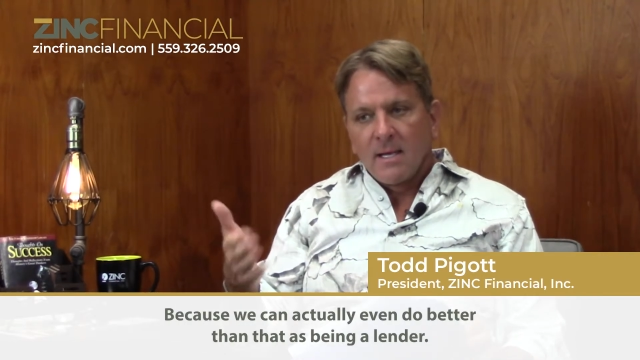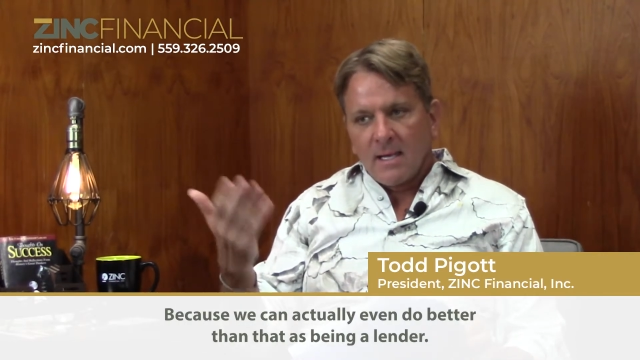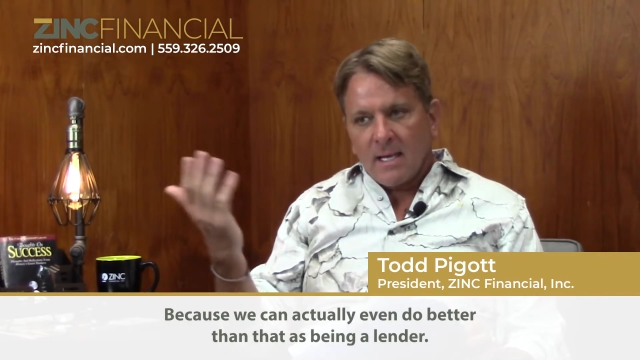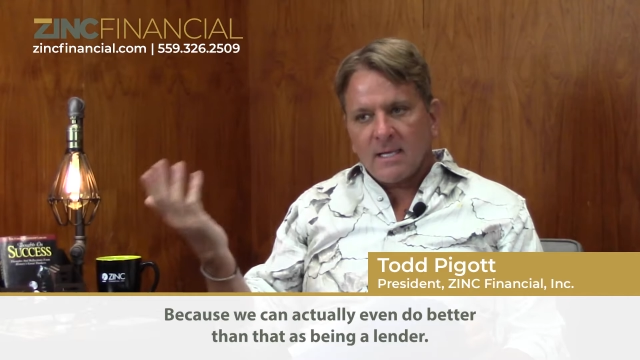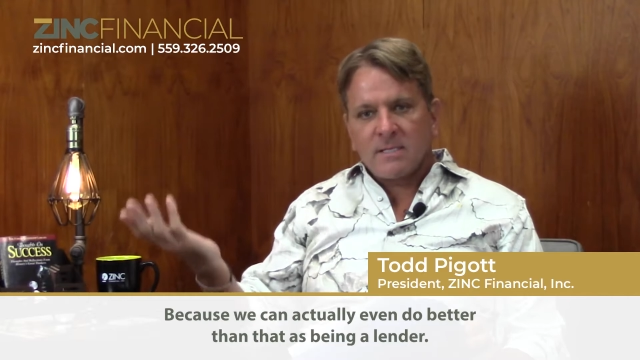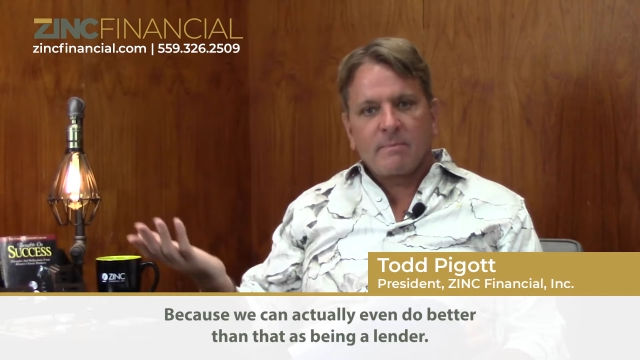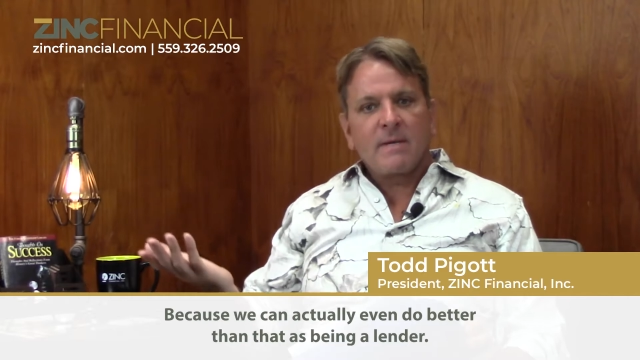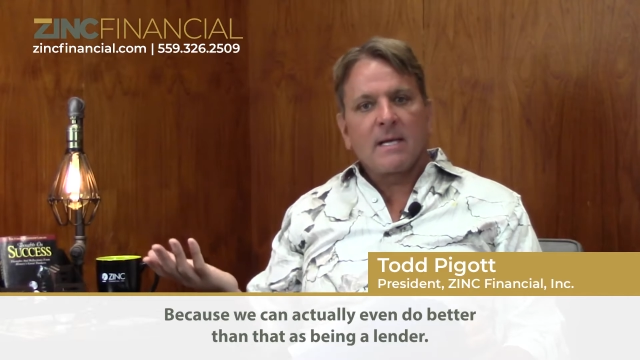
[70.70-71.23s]

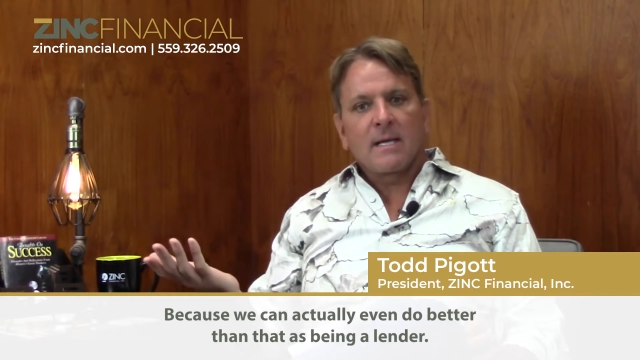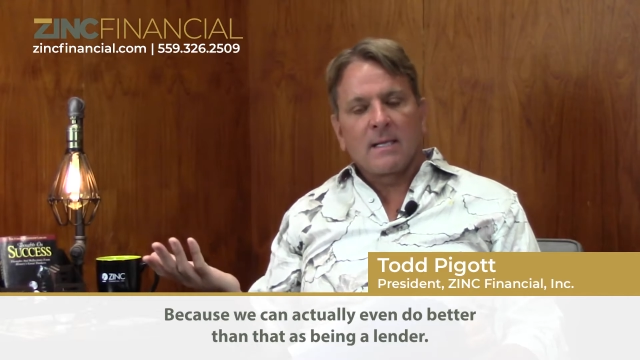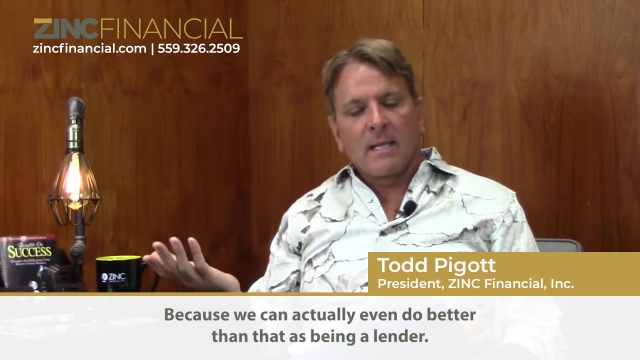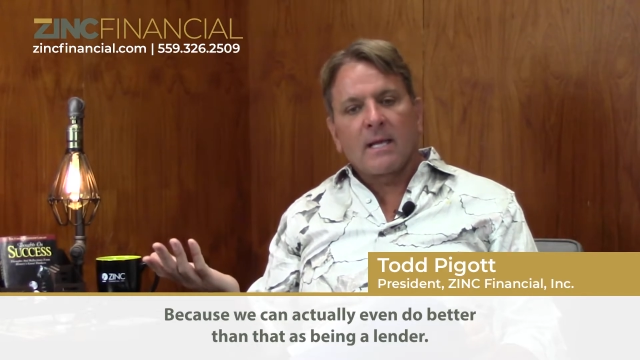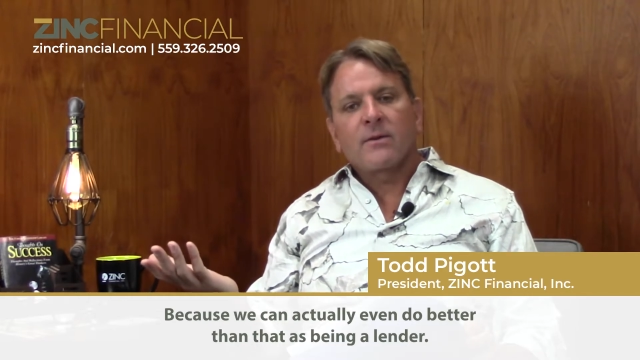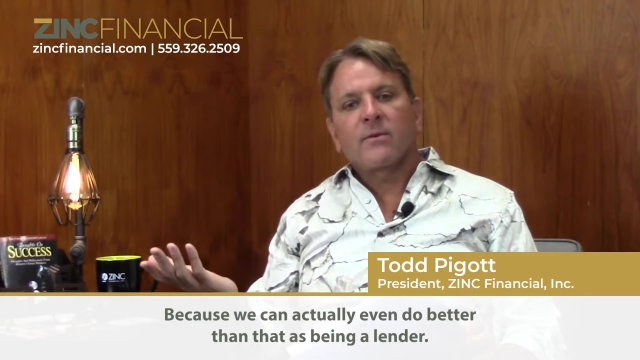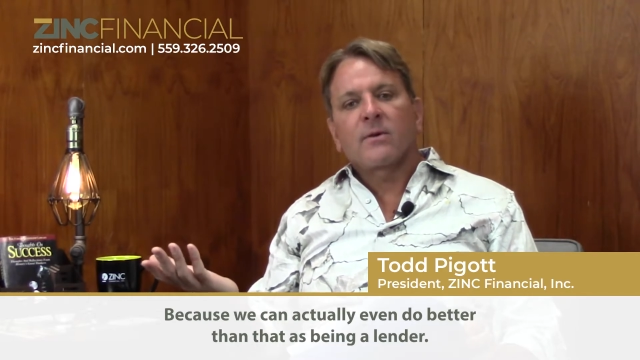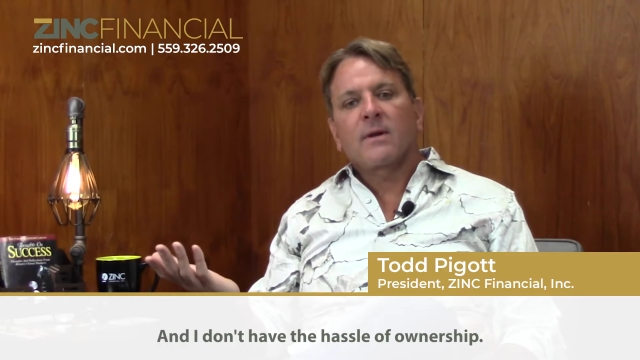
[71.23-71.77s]
as being a
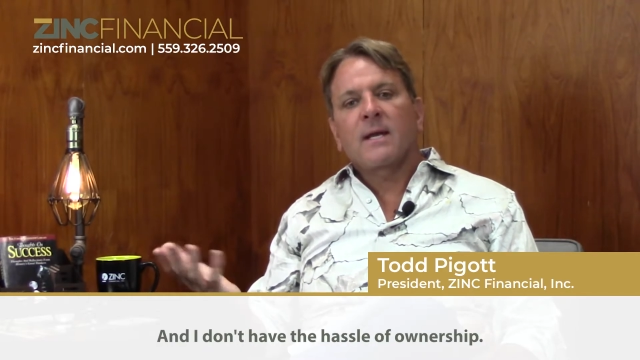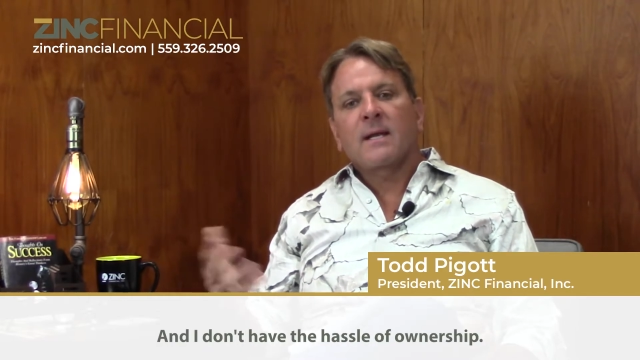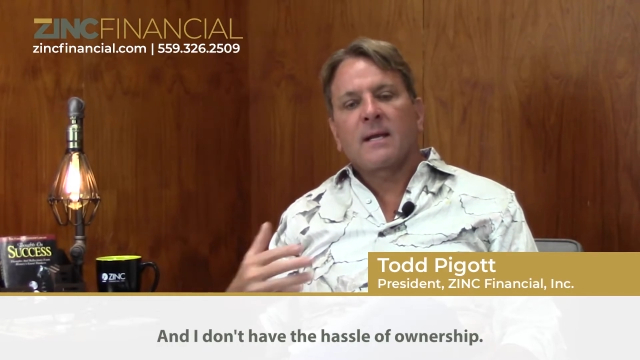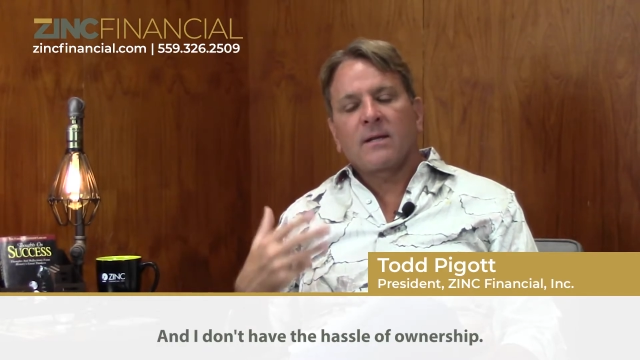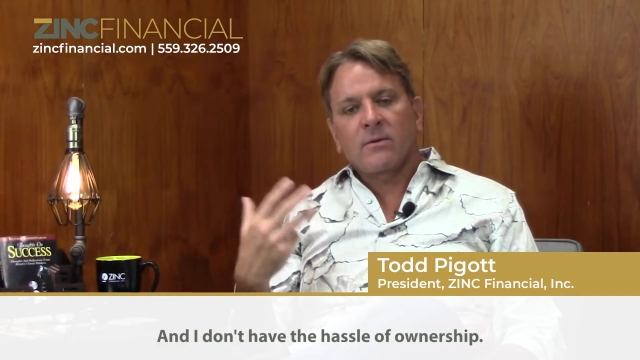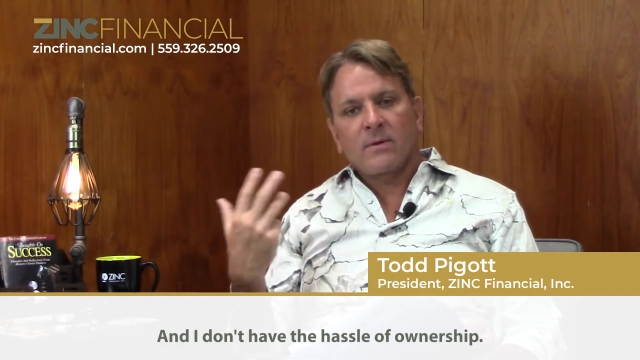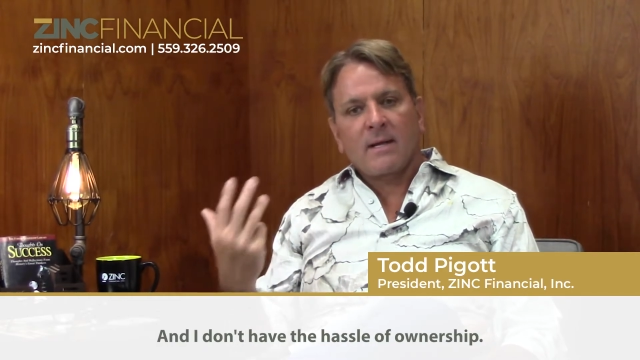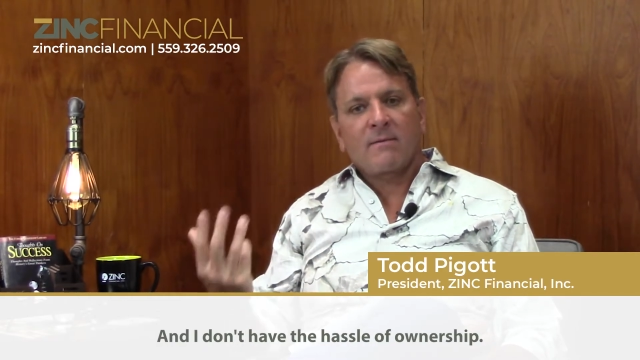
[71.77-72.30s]
lender and
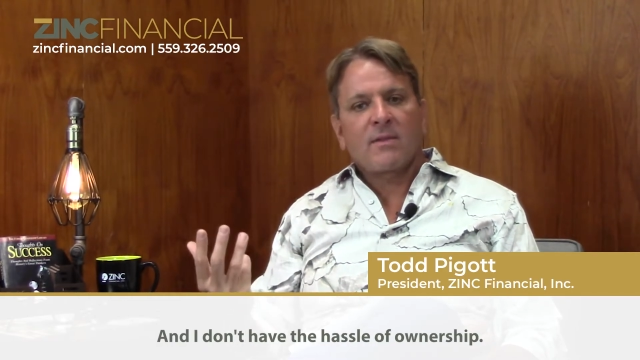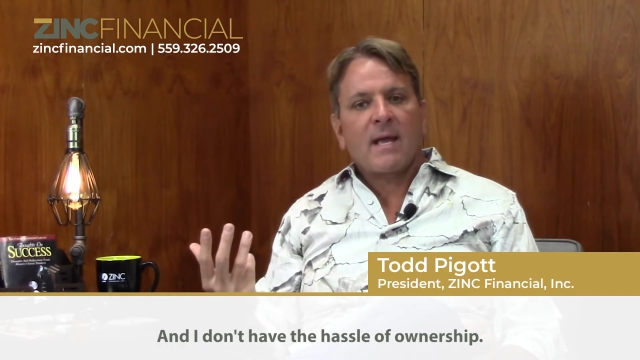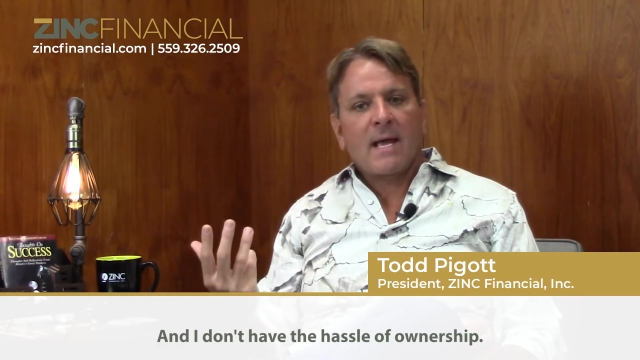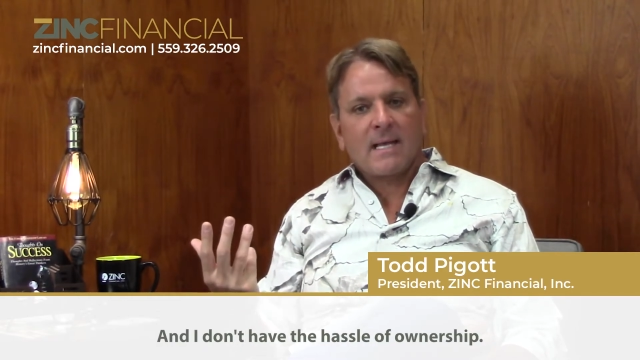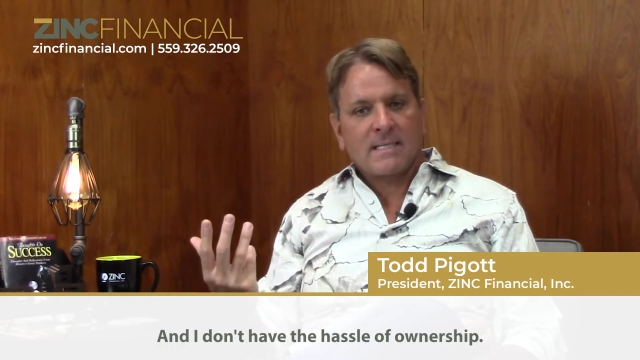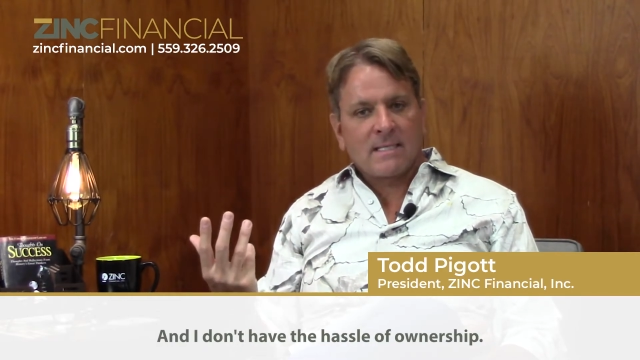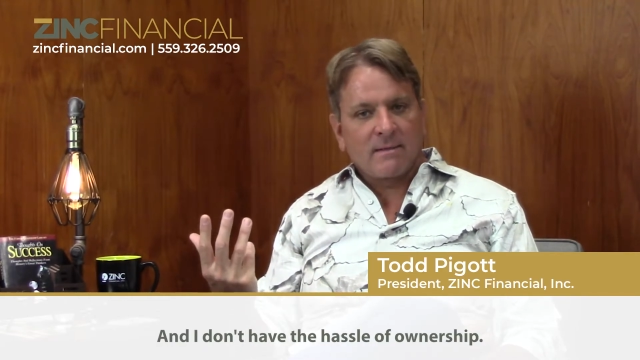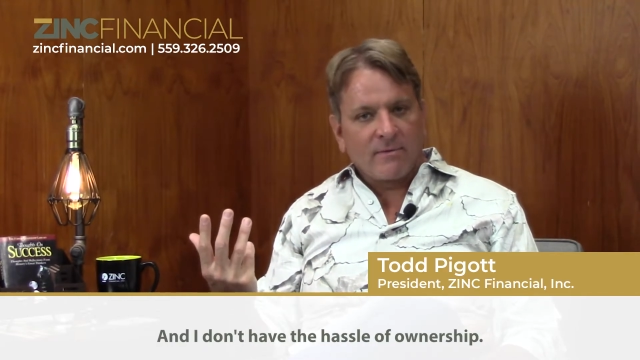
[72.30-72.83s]
I don't have the
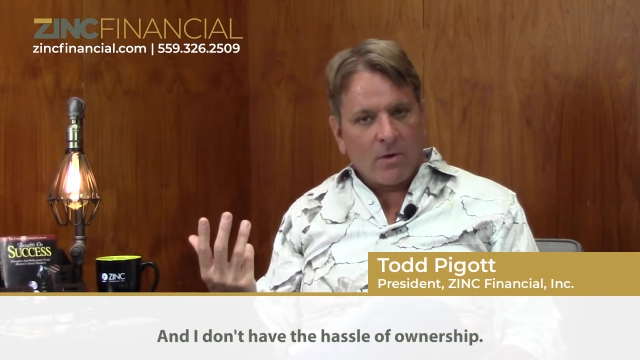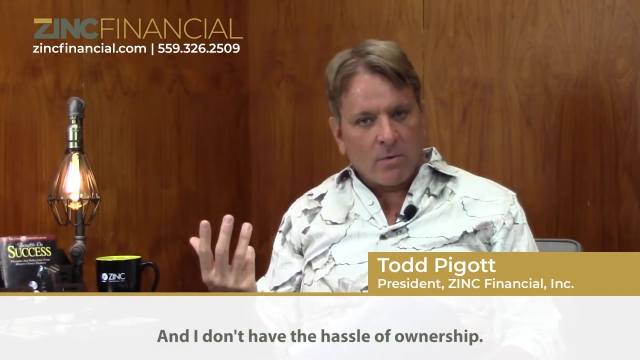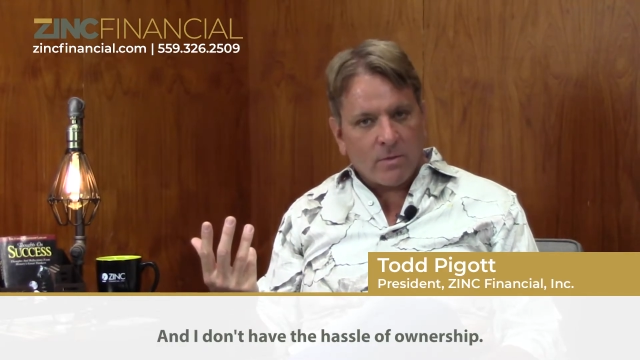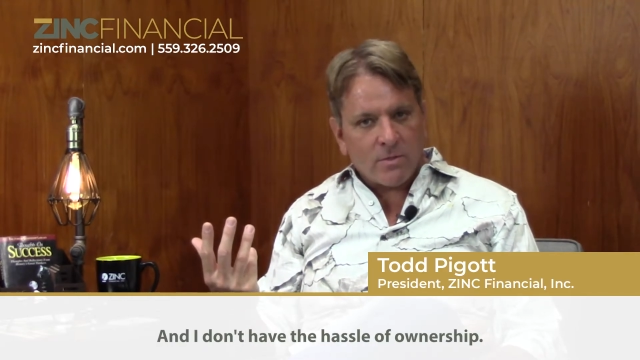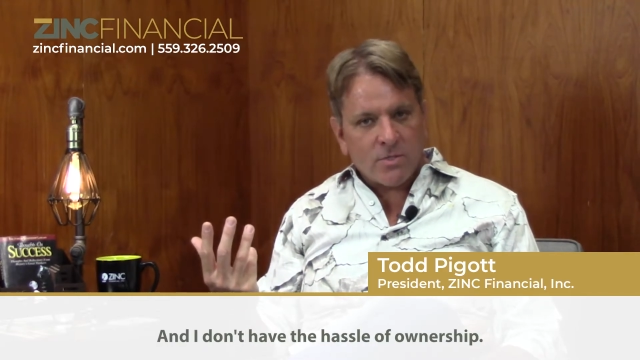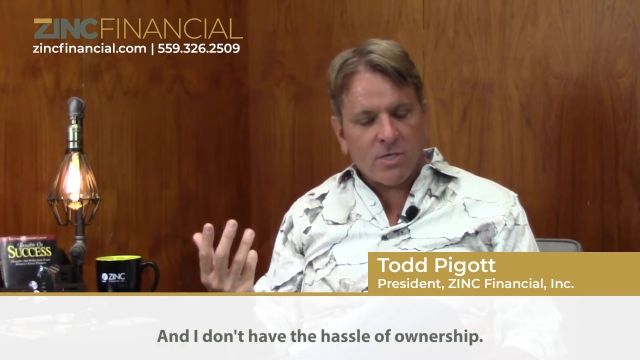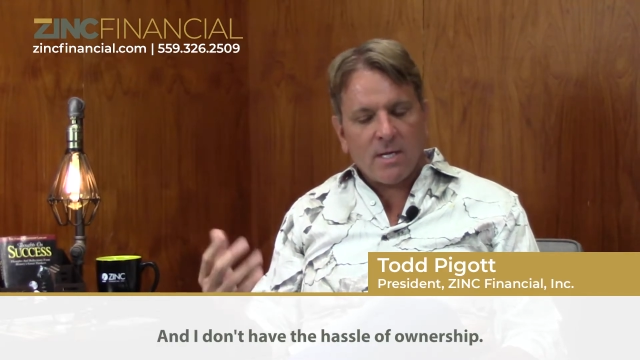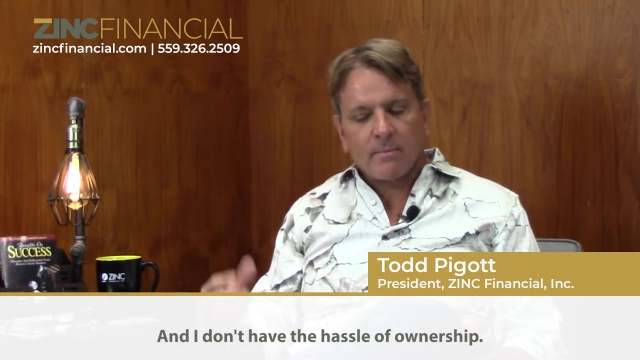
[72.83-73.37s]
hassle of
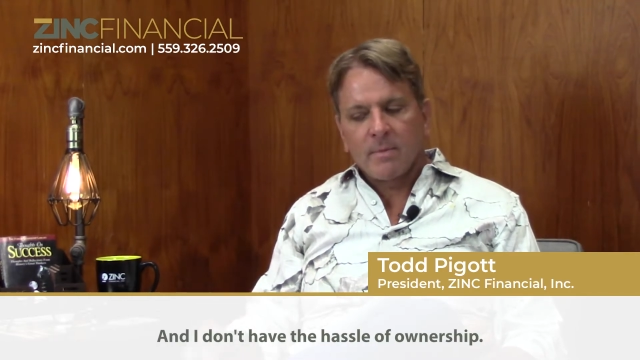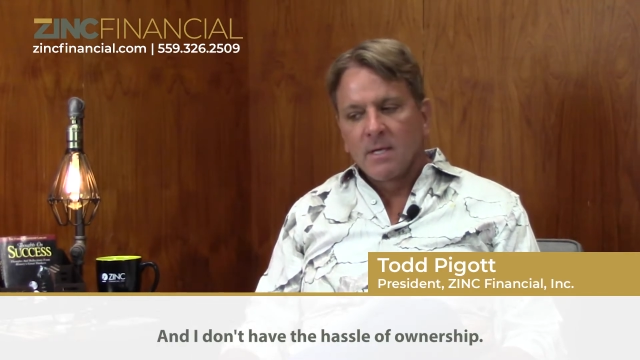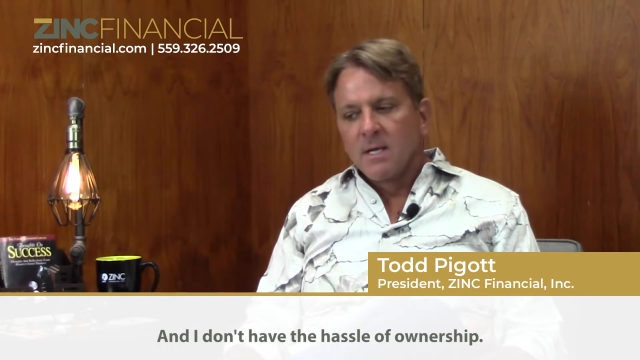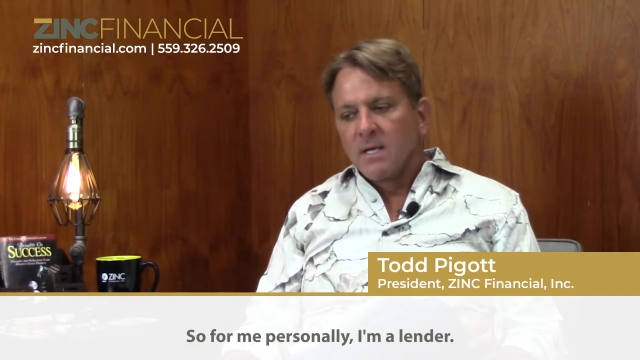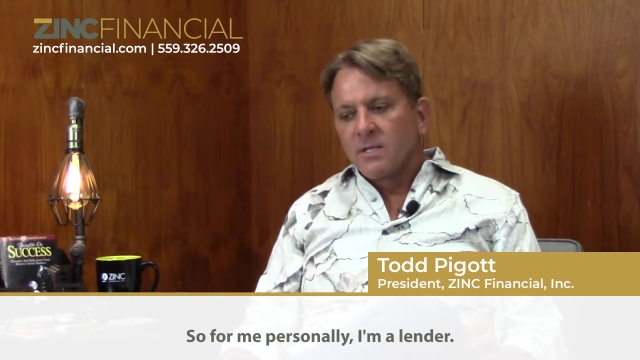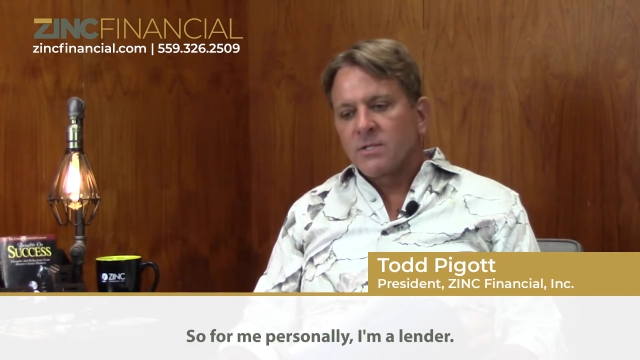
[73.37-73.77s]
ownership.